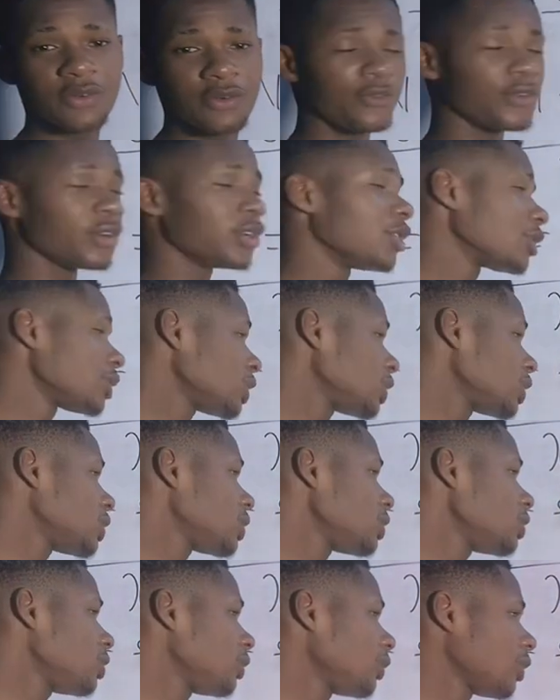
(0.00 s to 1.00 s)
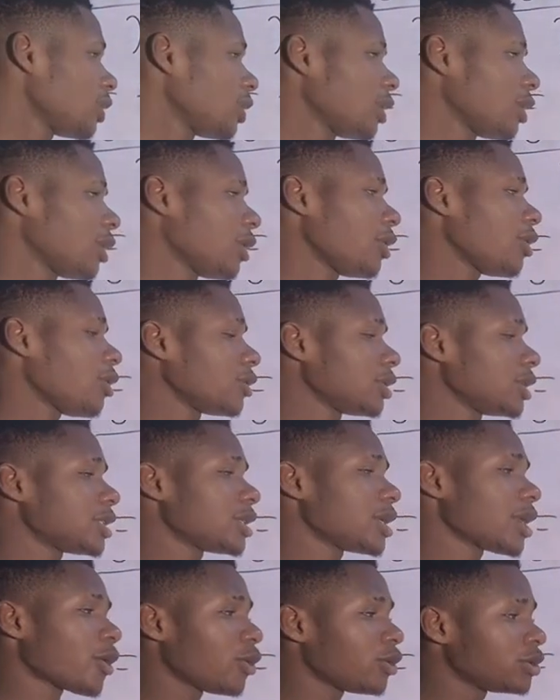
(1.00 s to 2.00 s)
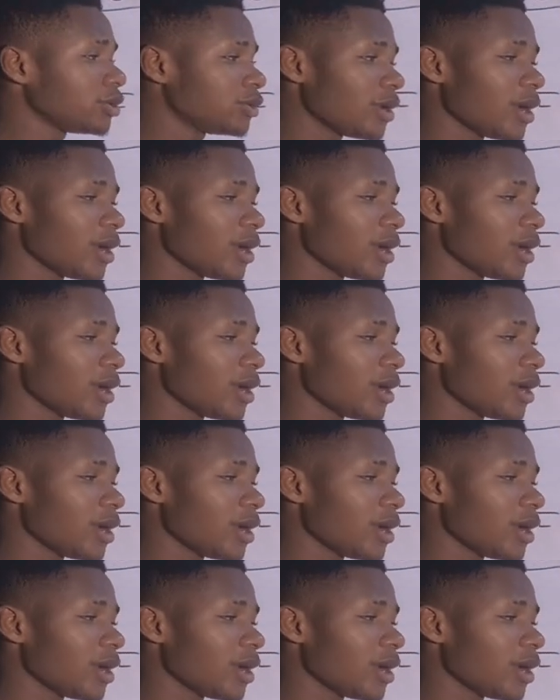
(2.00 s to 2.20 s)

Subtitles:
of velocity or the second